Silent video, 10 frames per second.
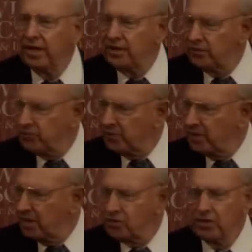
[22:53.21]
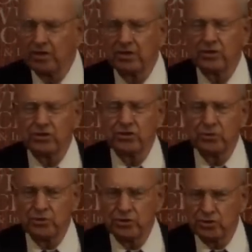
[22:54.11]
and if Iran
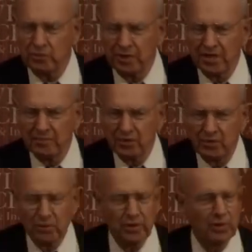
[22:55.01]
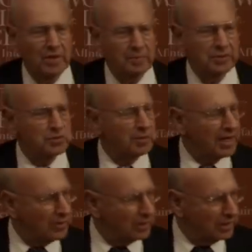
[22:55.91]
chooses to become a nuclear weapons
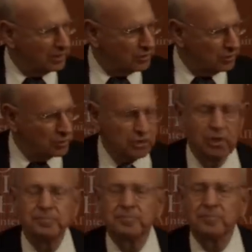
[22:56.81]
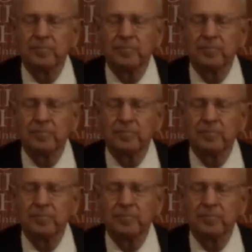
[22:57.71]
power, let it do so.